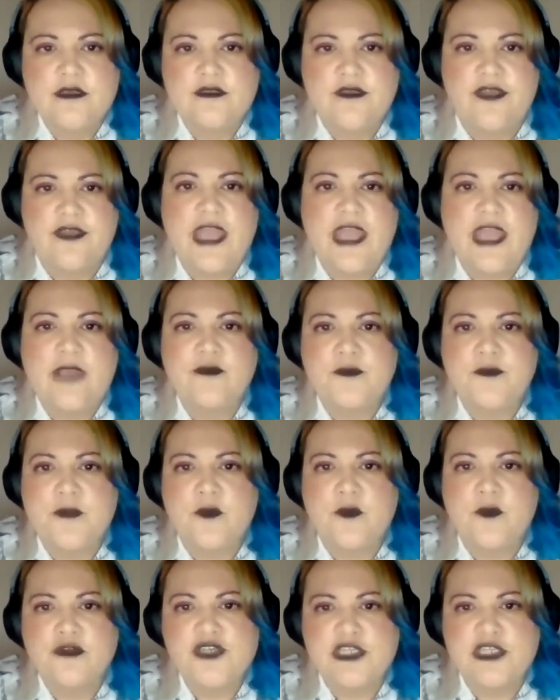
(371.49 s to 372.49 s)
that they would be
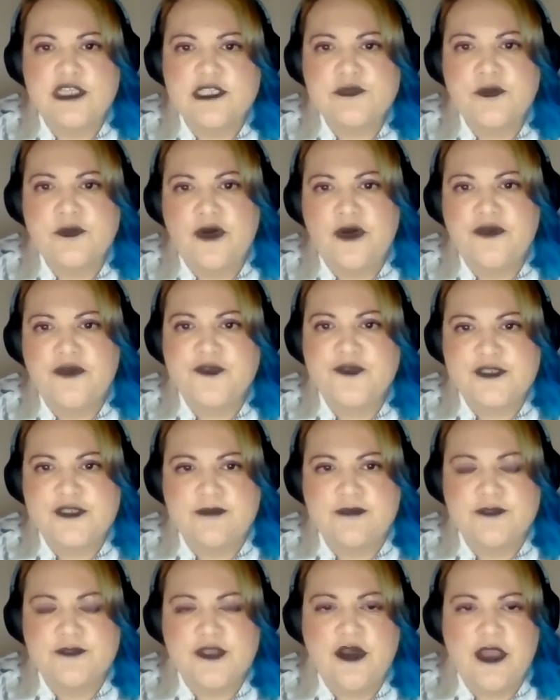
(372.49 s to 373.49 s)
watching this block for
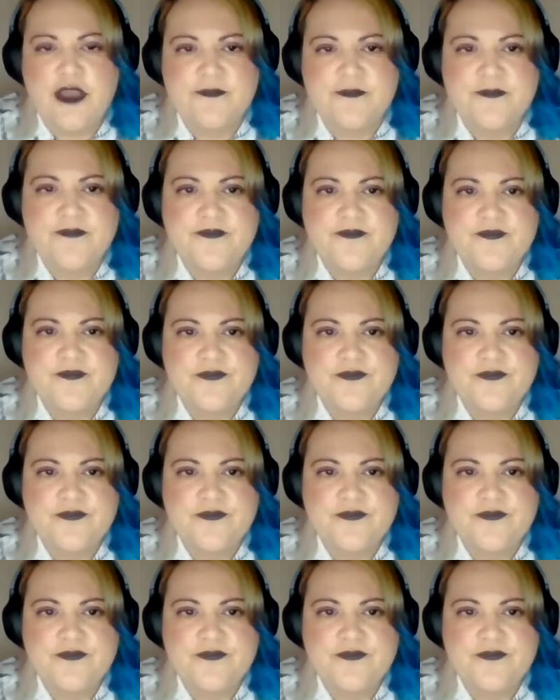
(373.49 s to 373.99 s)
some time.